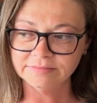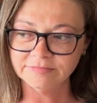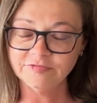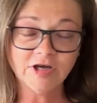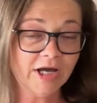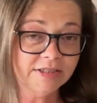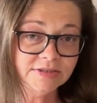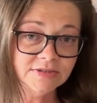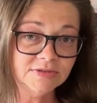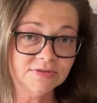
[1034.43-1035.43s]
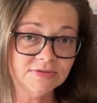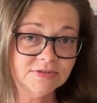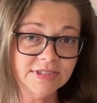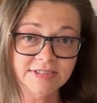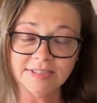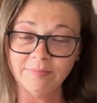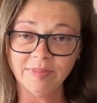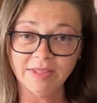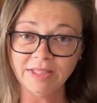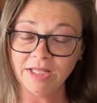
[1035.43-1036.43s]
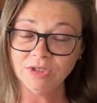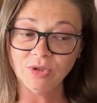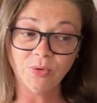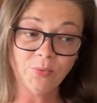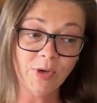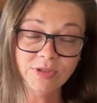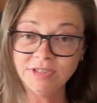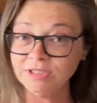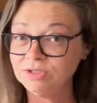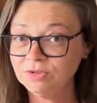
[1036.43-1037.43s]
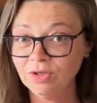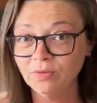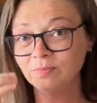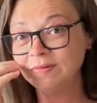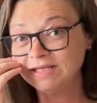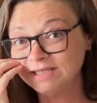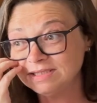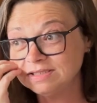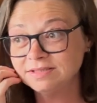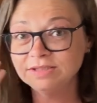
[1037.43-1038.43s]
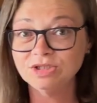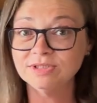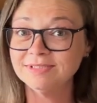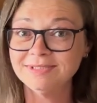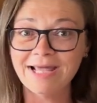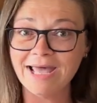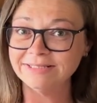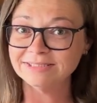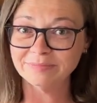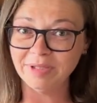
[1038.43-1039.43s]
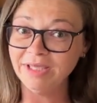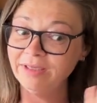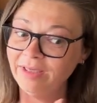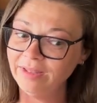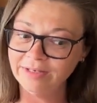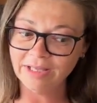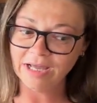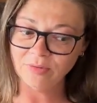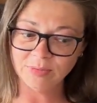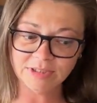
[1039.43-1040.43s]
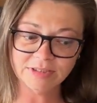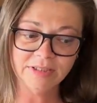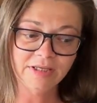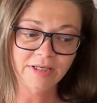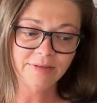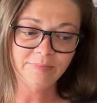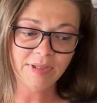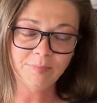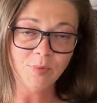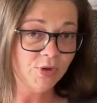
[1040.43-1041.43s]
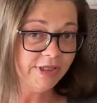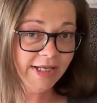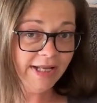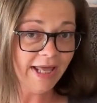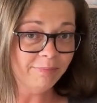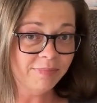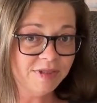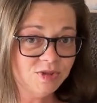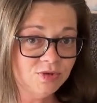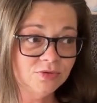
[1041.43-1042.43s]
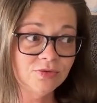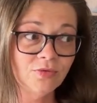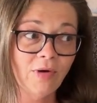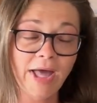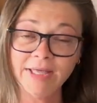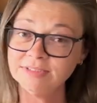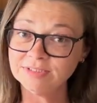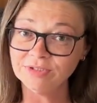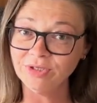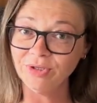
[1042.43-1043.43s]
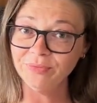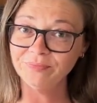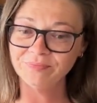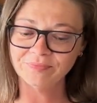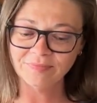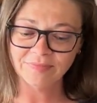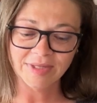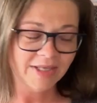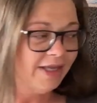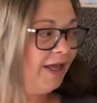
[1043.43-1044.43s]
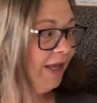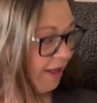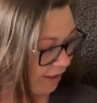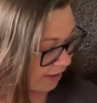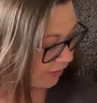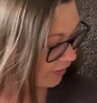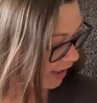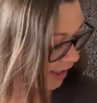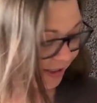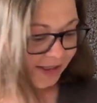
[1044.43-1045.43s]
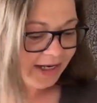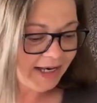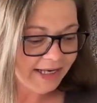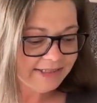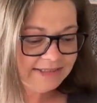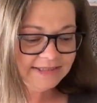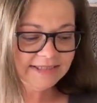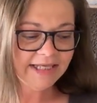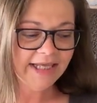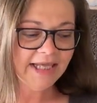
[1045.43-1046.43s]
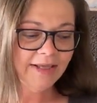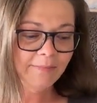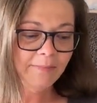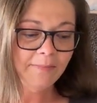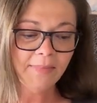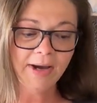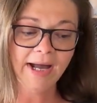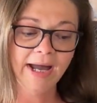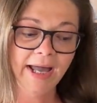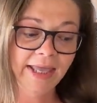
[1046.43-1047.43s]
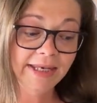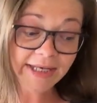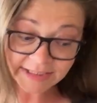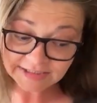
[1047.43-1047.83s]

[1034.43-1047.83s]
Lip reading: forgot to say something that you wanted to know, please just ask me and I will be more than happy to answer you. Okay, let's see my next